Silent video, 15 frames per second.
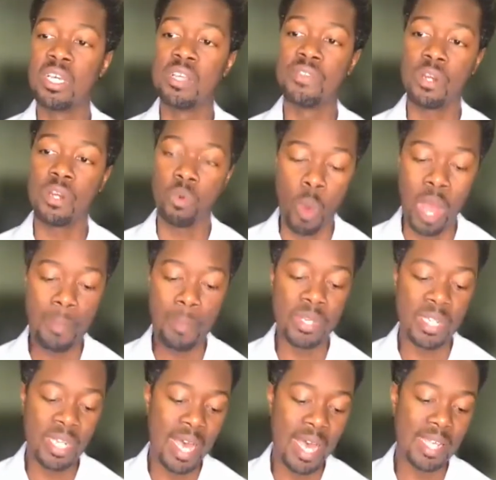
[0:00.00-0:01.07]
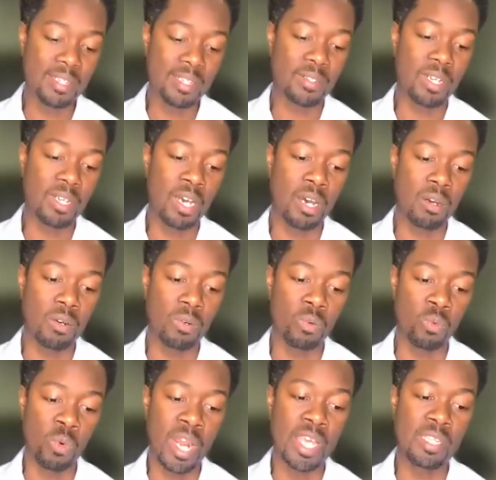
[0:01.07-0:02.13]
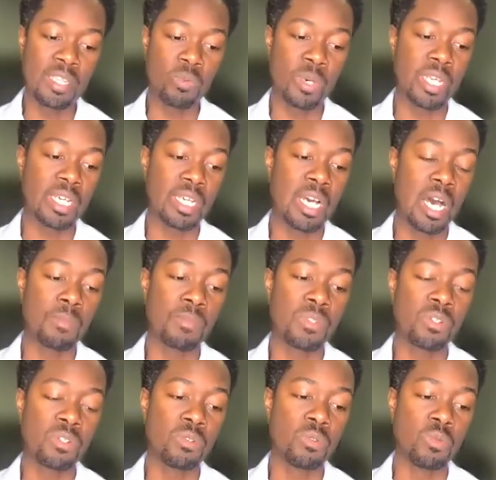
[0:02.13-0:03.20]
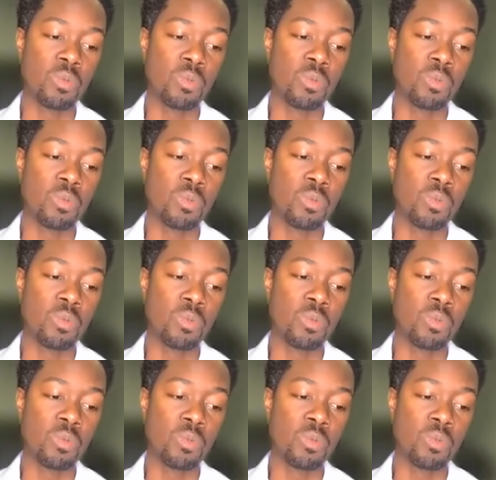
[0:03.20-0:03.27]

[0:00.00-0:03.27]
They're weaponizing uh, race when it comes to